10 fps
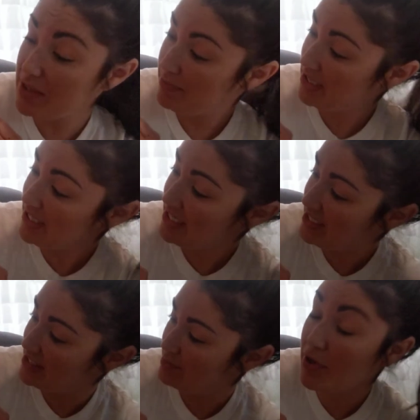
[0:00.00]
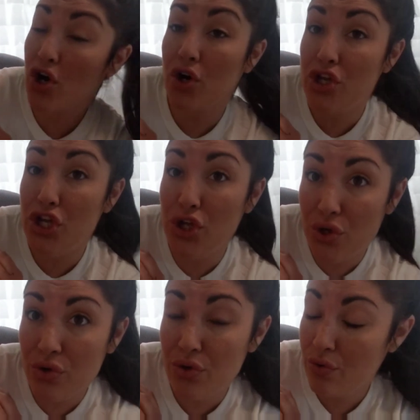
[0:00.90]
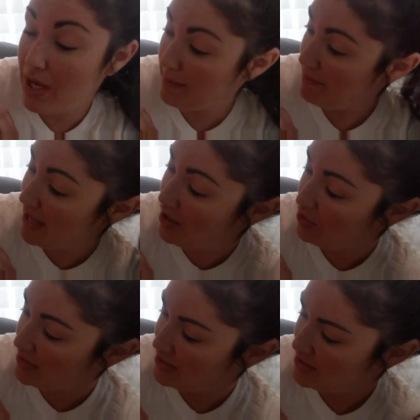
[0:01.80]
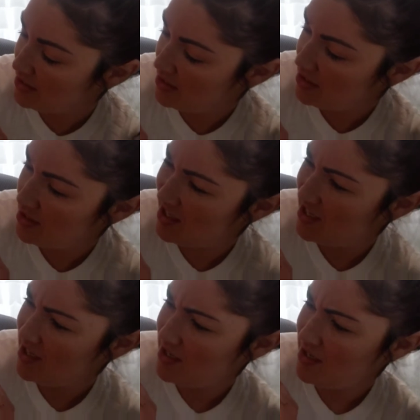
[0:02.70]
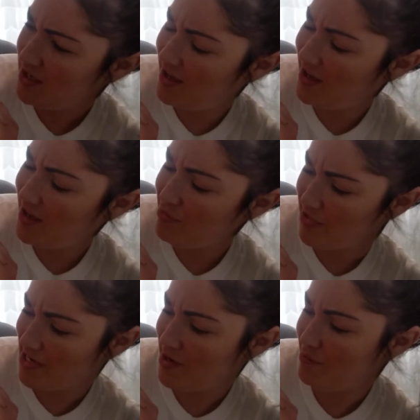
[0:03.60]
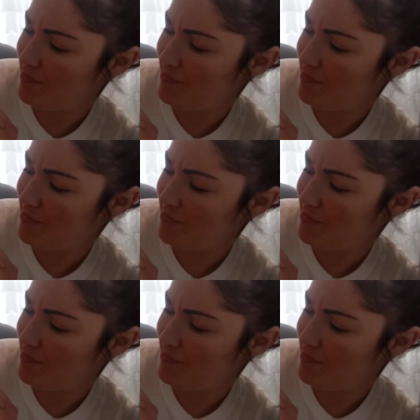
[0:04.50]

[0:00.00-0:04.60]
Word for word: me, please, but are you Mouse? I'm not